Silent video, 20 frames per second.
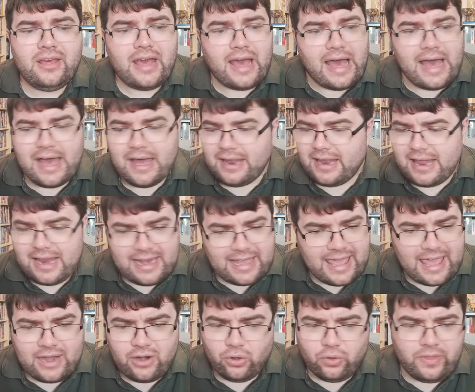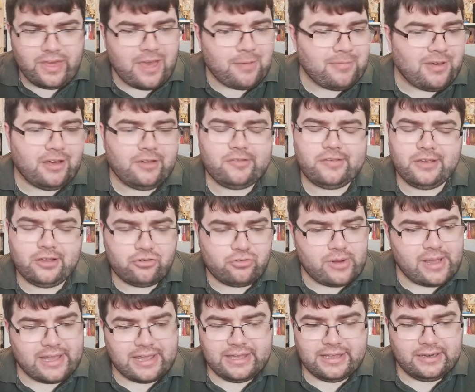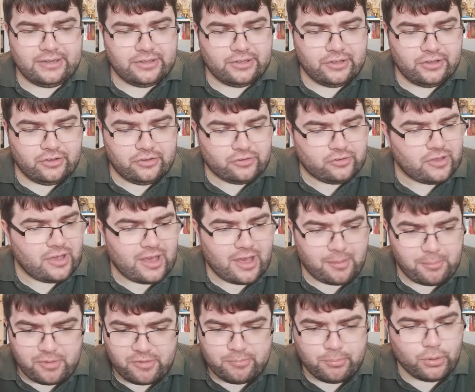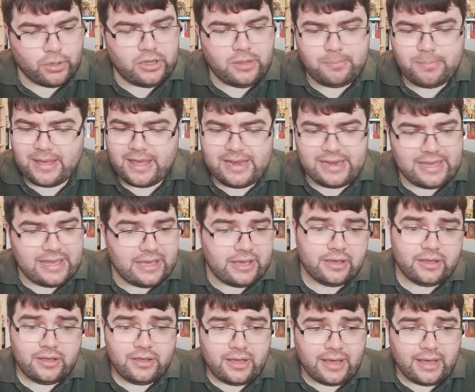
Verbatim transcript: And again, all the MI6 regulars, Miss Moneypenny,